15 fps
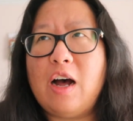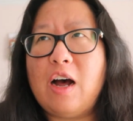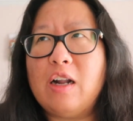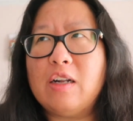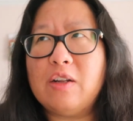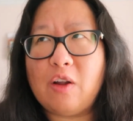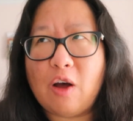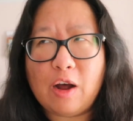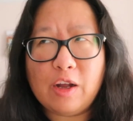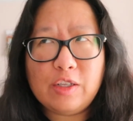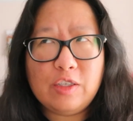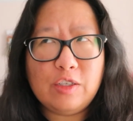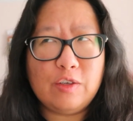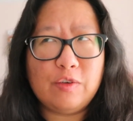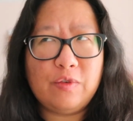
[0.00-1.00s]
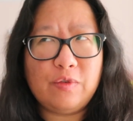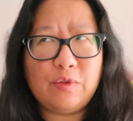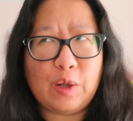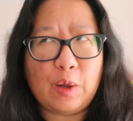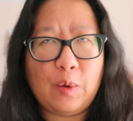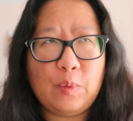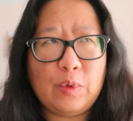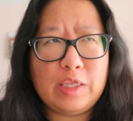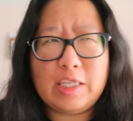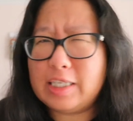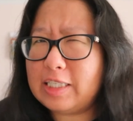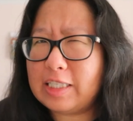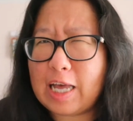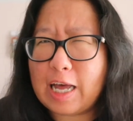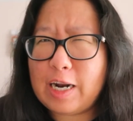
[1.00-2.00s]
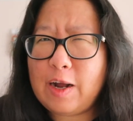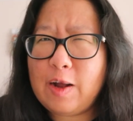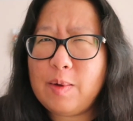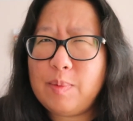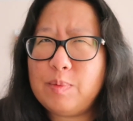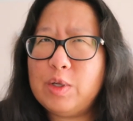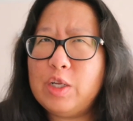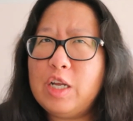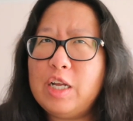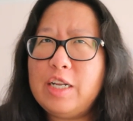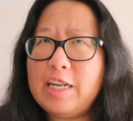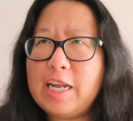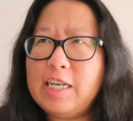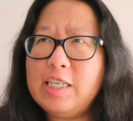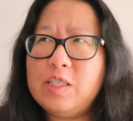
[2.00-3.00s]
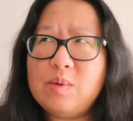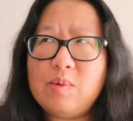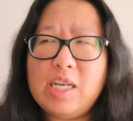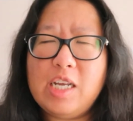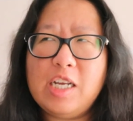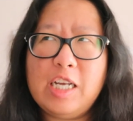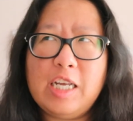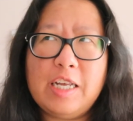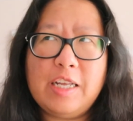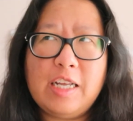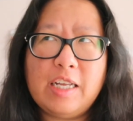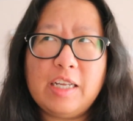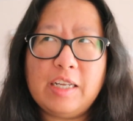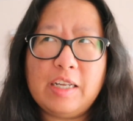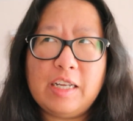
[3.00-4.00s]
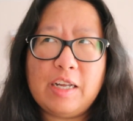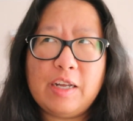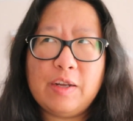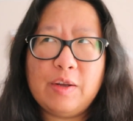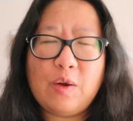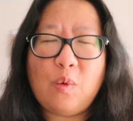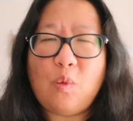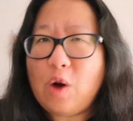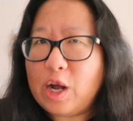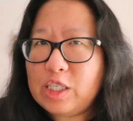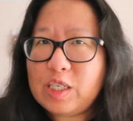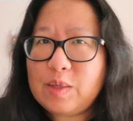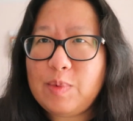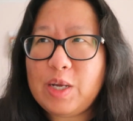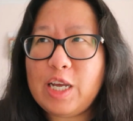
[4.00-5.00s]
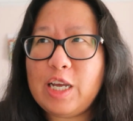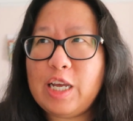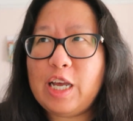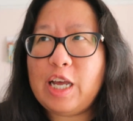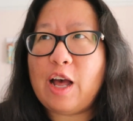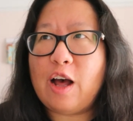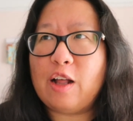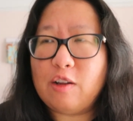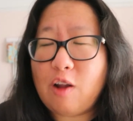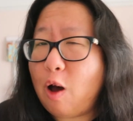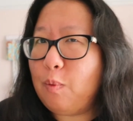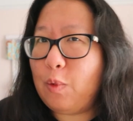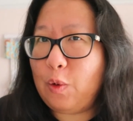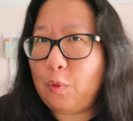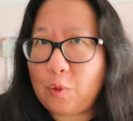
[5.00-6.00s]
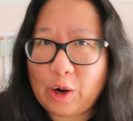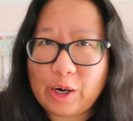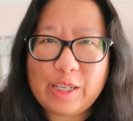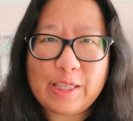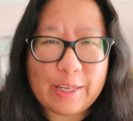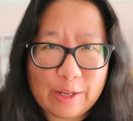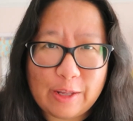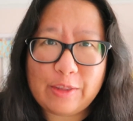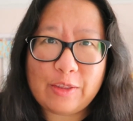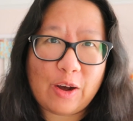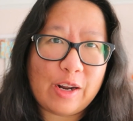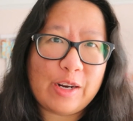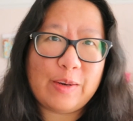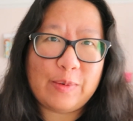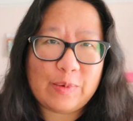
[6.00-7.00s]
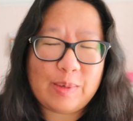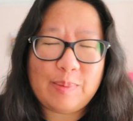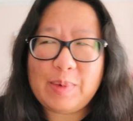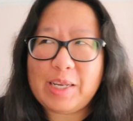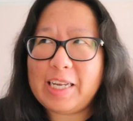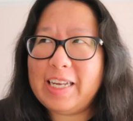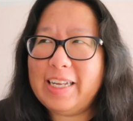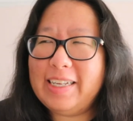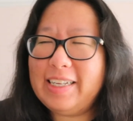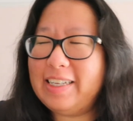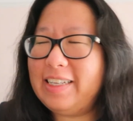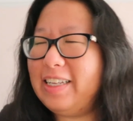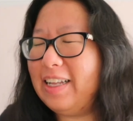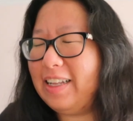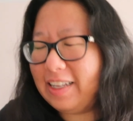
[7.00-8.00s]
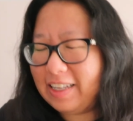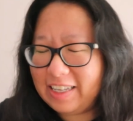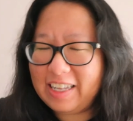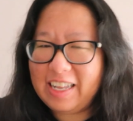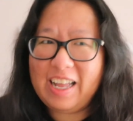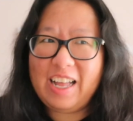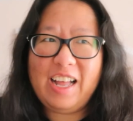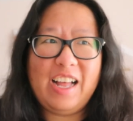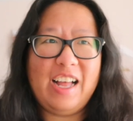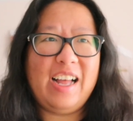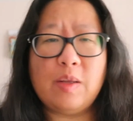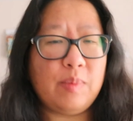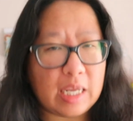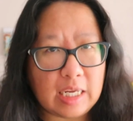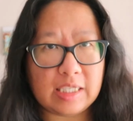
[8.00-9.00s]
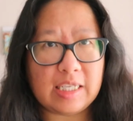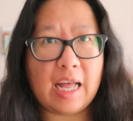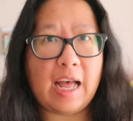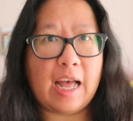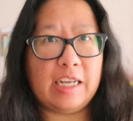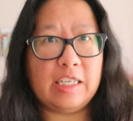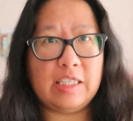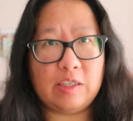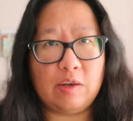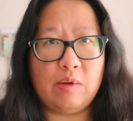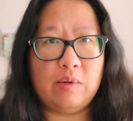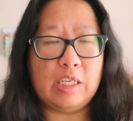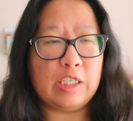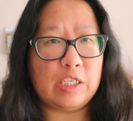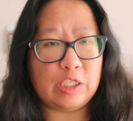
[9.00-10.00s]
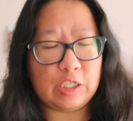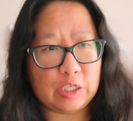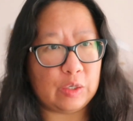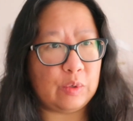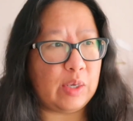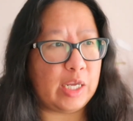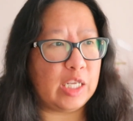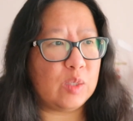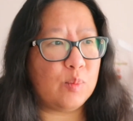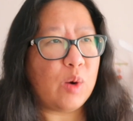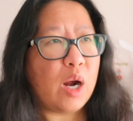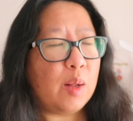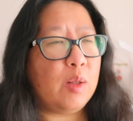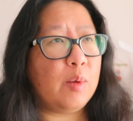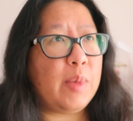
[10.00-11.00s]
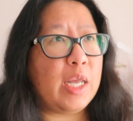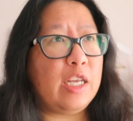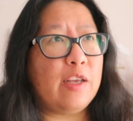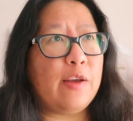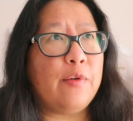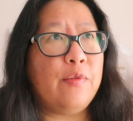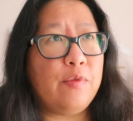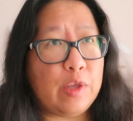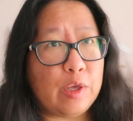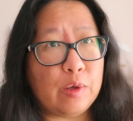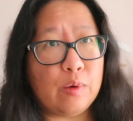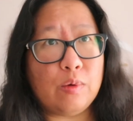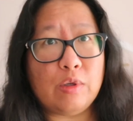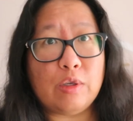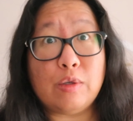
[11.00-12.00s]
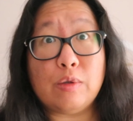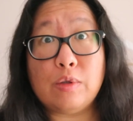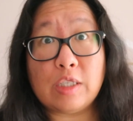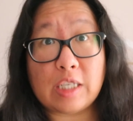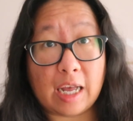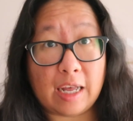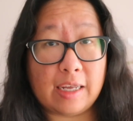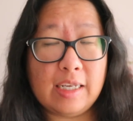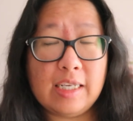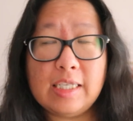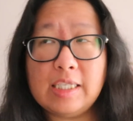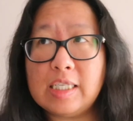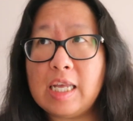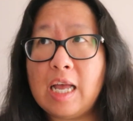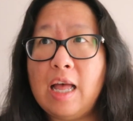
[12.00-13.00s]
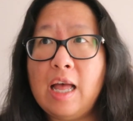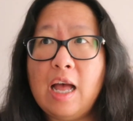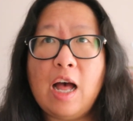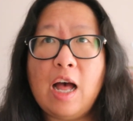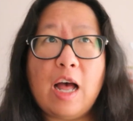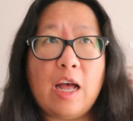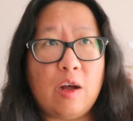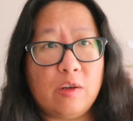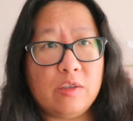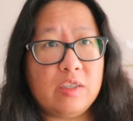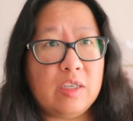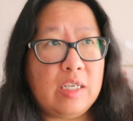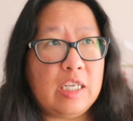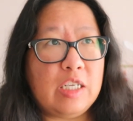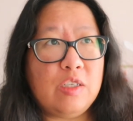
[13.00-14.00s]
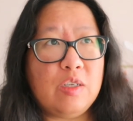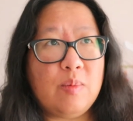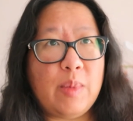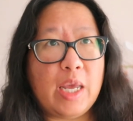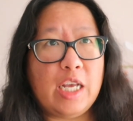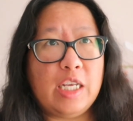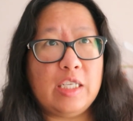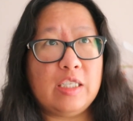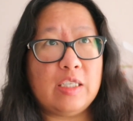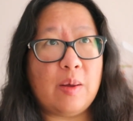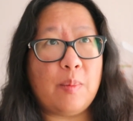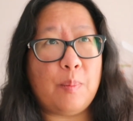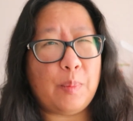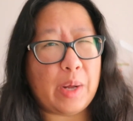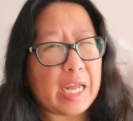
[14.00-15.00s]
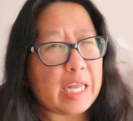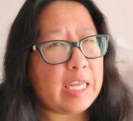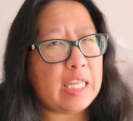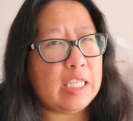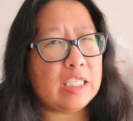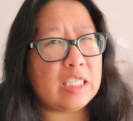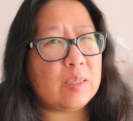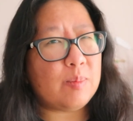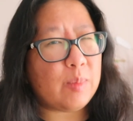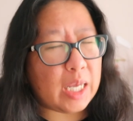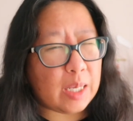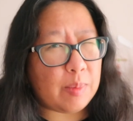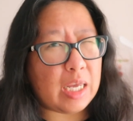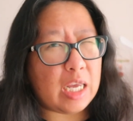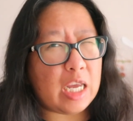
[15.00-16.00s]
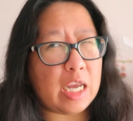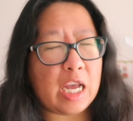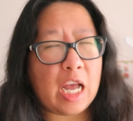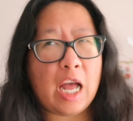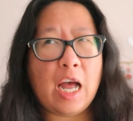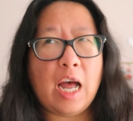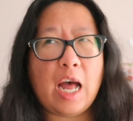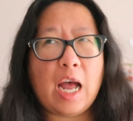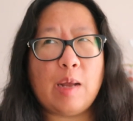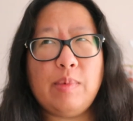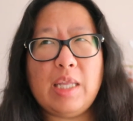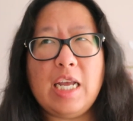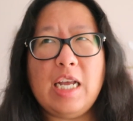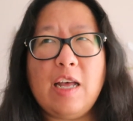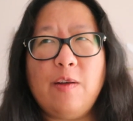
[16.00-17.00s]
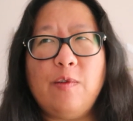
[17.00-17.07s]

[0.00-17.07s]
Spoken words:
a lot to film with the setup next week. Watch it be a lot more work than I thought it would be. Some things that I still need to do is probably make a few new signs. I also need to make some buttons, maybe. I'm thinking